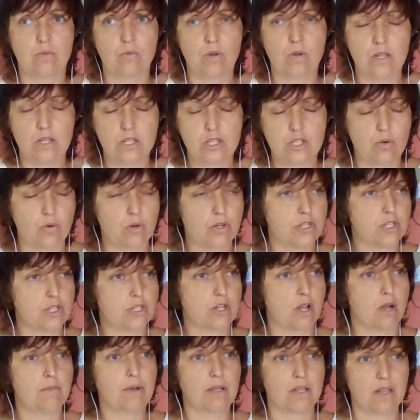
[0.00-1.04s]
really sore
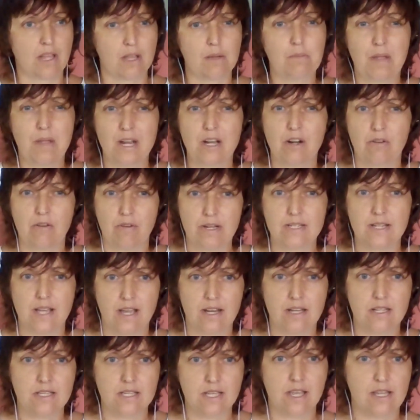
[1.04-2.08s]
stomach, like
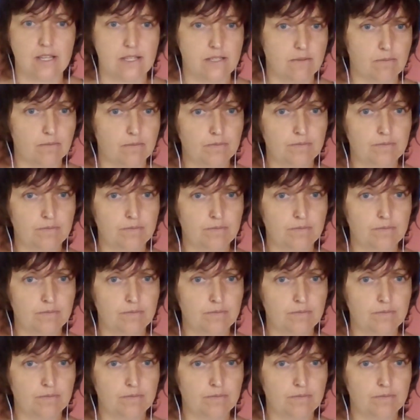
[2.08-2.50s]
pancreatitis case.